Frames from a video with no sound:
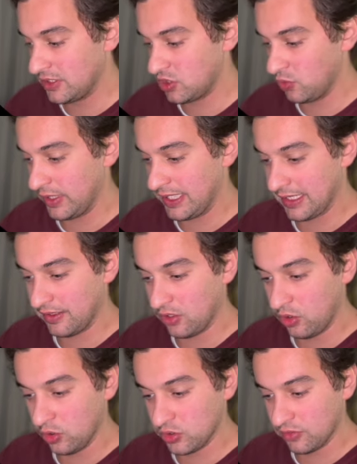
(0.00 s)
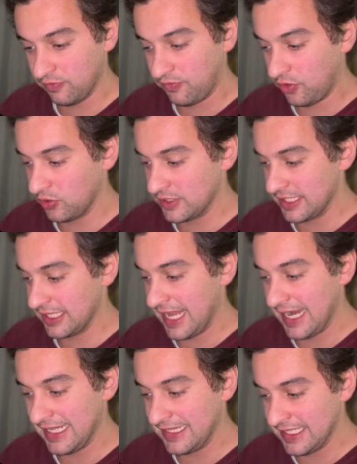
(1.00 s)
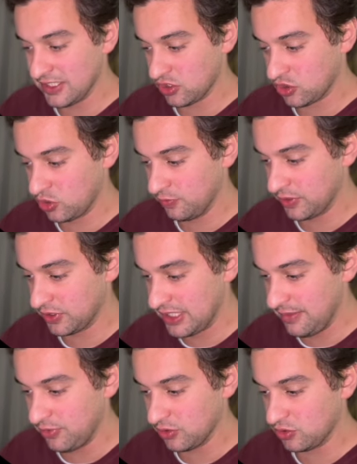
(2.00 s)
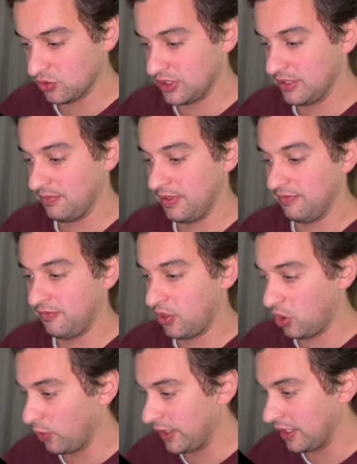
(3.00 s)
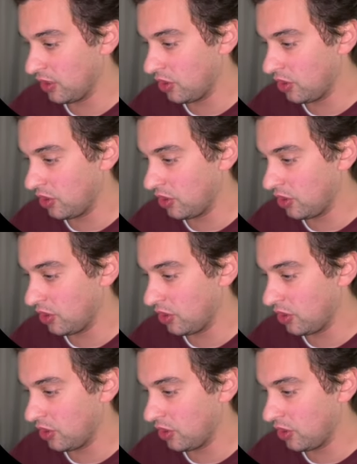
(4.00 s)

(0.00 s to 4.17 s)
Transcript: So we can also follow the entities super simple. So simply following